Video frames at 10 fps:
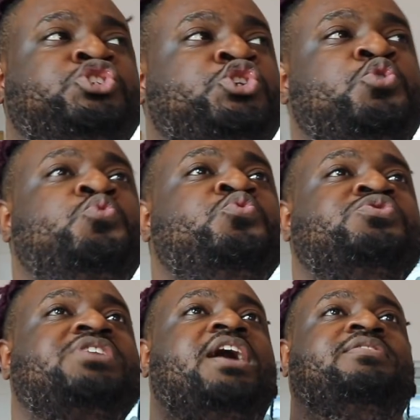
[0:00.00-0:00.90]

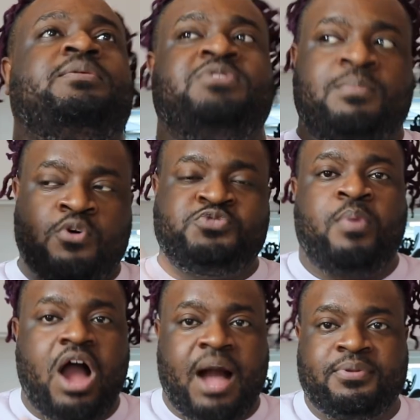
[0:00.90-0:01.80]
choose the most
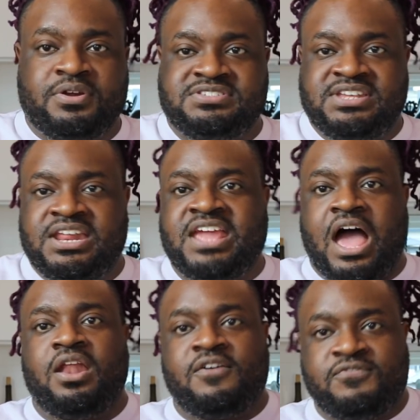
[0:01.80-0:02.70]
popular city
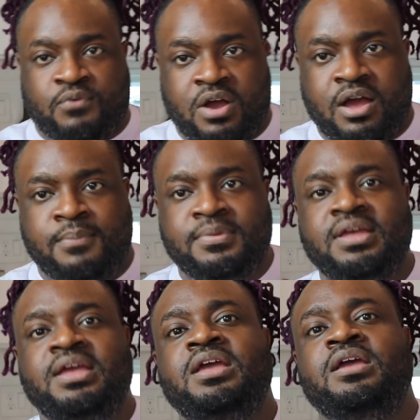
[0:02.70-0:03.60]
y'all are from,
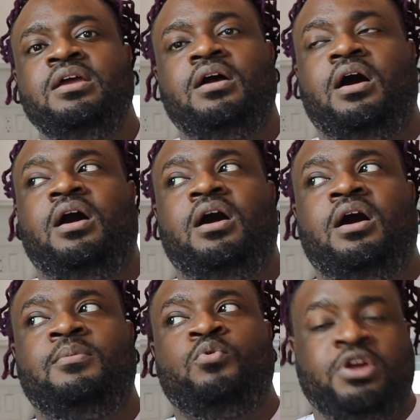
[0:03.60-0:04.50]

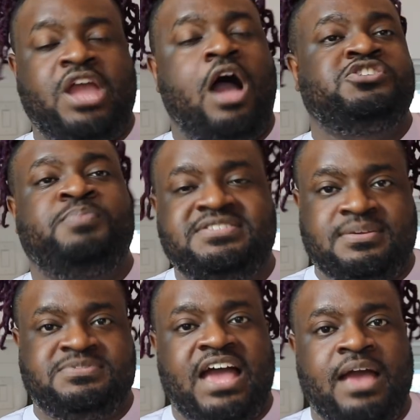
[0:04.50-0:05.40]
where y'all spend
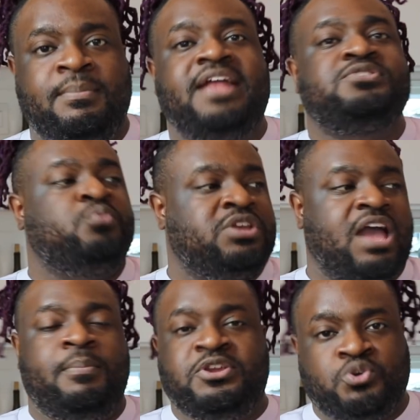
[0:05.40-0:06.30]
some time at when
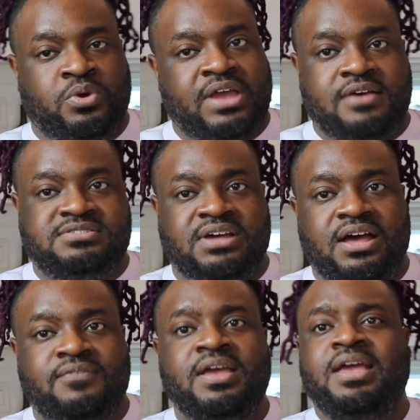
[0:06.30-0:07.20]
y'all be doing y'all
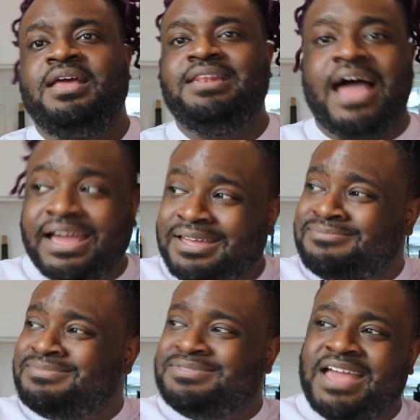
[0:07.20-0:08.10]
stuff. Like,
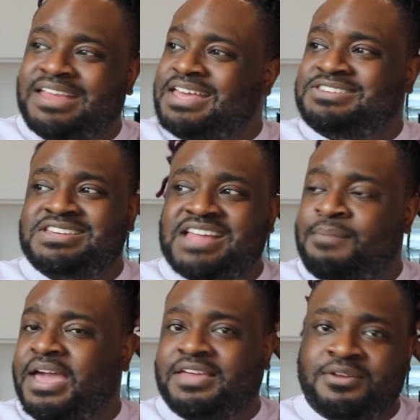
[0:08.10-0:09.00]
it's just
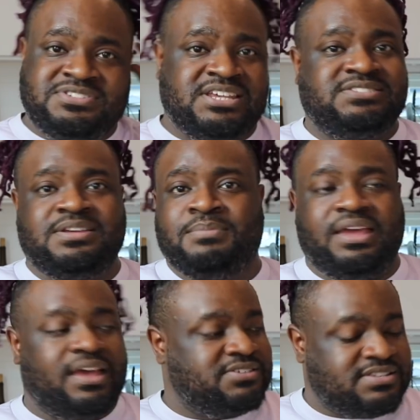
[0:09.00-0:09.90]
not making no sense to me.
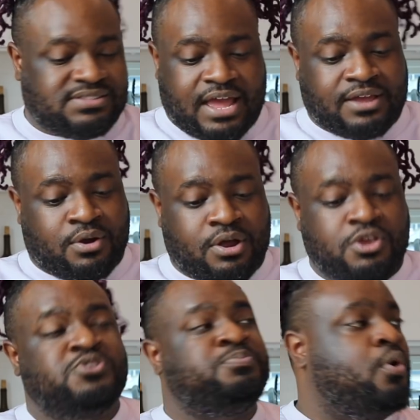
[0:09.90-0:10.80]
It's just like, girl,
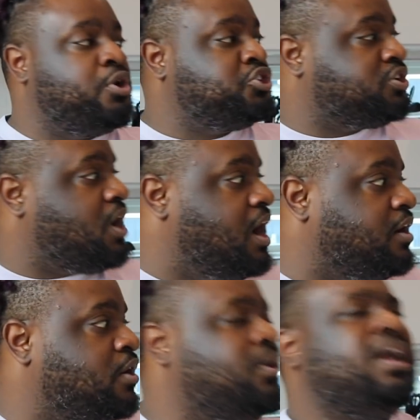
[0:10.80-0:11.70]
you was born in
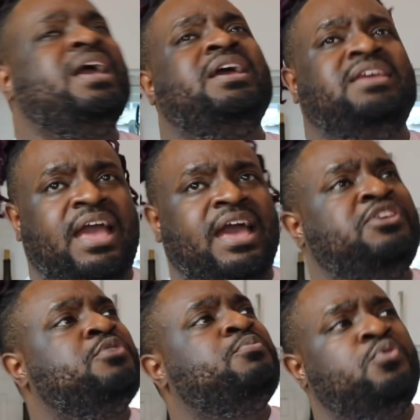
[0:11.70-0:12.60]
Chicago. Yeah,
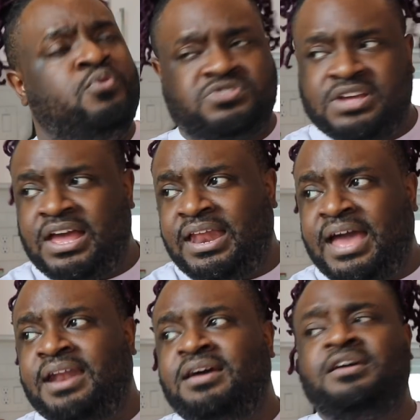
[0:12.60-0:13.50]
you moved to
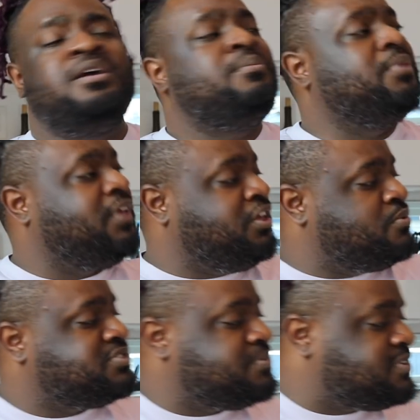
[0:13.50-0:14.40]
Atlanta, but then you was in